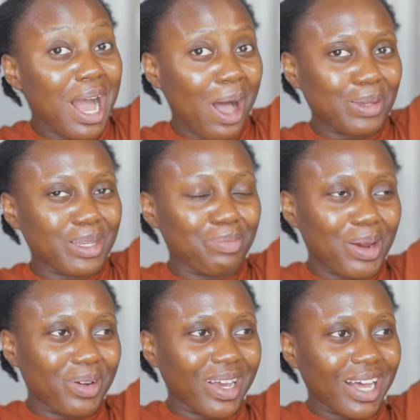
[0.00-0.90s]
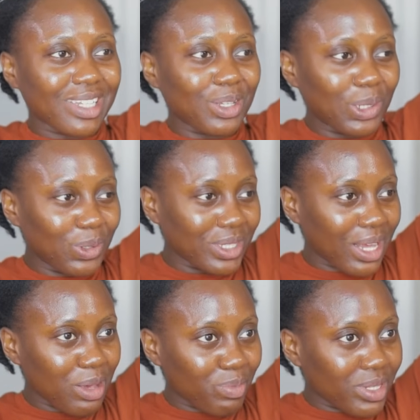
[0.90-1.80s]
I'll send my regards. Lulu is
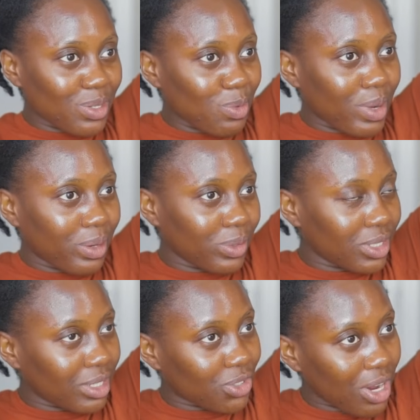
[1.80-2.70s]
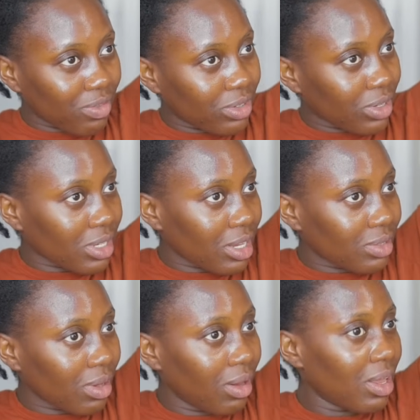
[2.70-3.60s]
not a busy woman, though. She's a travel nurse
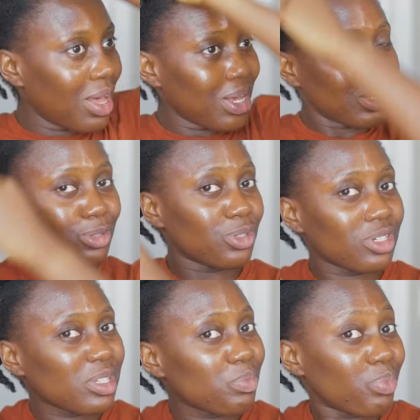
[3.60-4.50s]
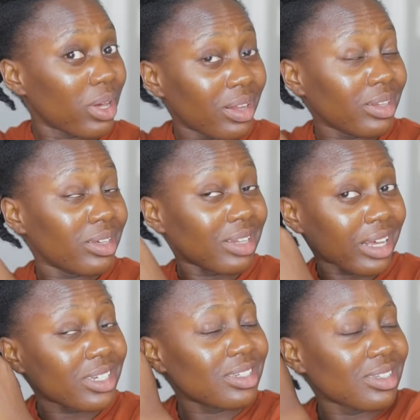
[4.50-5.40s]
as well. So she's barely,
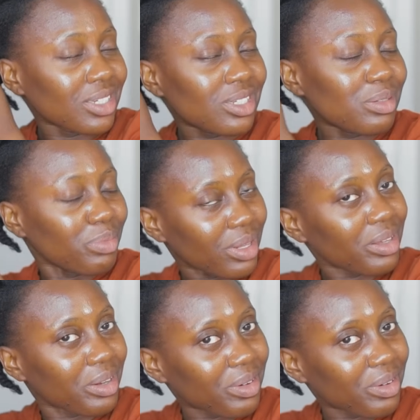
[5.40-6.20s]
like, she's literally barely